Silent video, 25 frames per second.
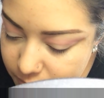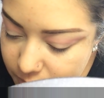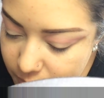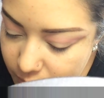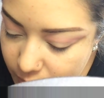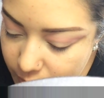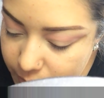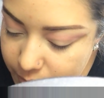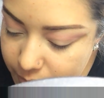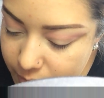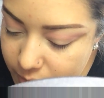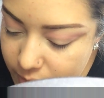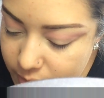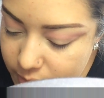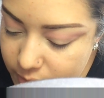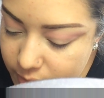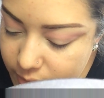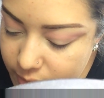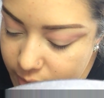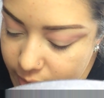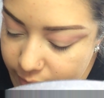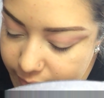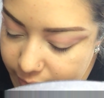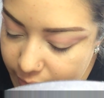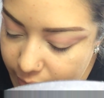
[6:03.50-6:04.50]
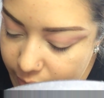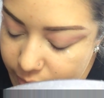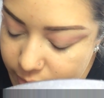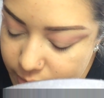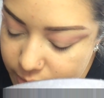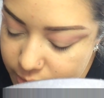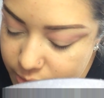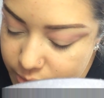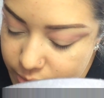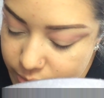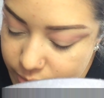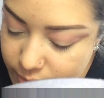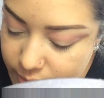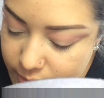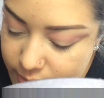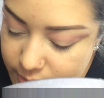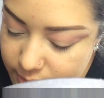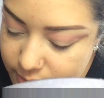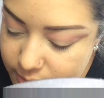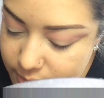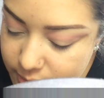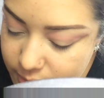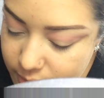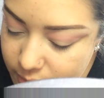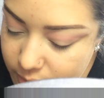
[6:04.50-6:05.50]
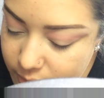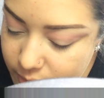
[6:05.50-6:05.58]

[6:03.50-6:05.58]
I'm going to clean off that one too, because